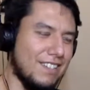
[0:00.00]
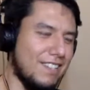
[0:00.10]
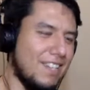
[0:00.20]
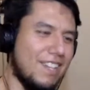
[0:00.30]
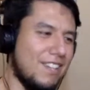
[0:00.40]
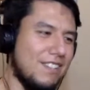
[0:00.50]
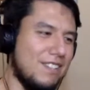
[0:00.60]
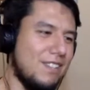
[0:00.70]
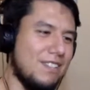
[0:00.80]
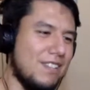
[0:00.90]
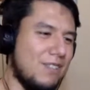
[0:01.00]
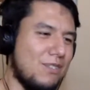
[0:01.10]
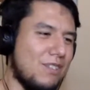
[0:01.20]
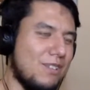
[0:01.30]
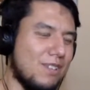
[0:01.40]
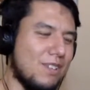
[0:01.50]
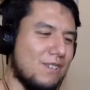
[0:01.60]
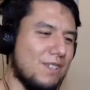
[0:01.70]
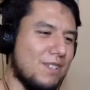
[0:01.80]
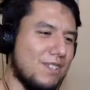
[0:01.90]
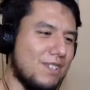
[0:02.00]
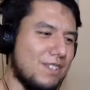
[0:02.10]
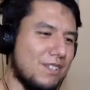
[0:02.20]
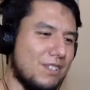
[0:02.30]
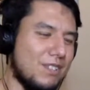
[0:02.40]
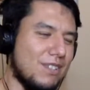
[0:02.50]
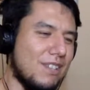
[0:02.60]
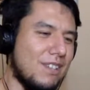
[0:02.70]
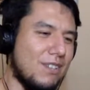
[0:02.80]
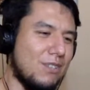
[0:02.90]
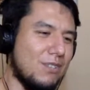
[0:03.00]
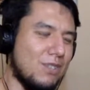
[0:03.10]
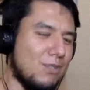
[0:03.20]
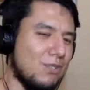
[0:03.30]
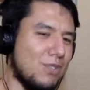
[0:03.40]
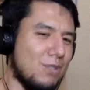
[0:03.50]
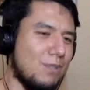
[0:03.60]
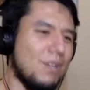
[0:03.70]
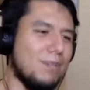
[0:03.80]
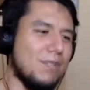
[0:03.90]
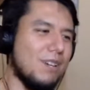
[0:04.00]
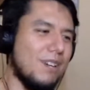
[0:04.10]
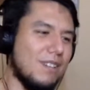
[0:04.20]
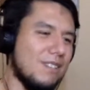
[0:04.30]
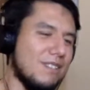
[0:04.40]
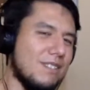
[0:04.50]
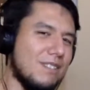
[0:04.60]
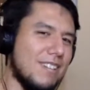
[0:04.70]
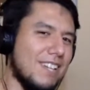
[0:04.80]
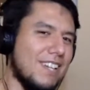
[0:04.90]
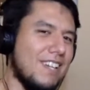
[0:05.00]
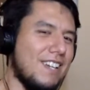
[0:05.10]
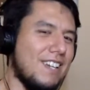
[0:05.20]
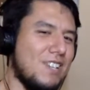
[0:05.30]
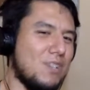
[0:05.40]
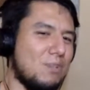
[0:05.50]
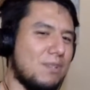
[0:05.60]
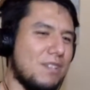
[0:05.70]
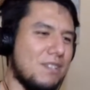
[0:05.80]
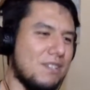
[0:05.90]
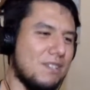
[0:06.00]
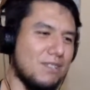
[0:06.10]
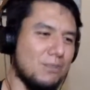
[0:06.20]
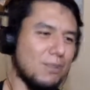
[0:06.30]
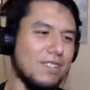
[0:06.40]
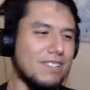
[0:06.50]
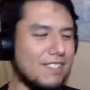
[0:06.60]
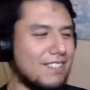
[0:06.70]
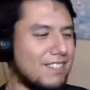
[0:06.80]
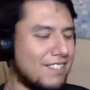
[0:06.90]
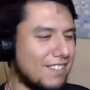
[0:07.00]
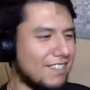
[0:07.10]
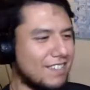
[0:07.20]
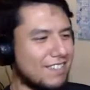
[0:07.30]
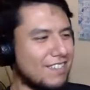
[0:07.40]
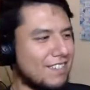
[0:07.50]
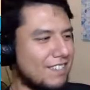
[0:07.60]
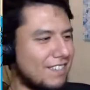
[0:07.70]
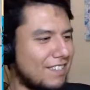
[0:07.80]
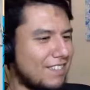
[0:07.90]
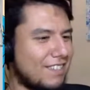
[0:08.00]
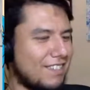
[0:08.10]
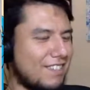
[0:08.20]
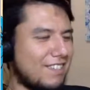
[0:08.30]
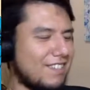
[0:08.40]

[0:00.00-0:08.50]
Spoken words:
Yeah, and he said he was never going to fill it in. So he said it was just going to be up to the audience's interpretation. It was always going to be a mystery. Wow.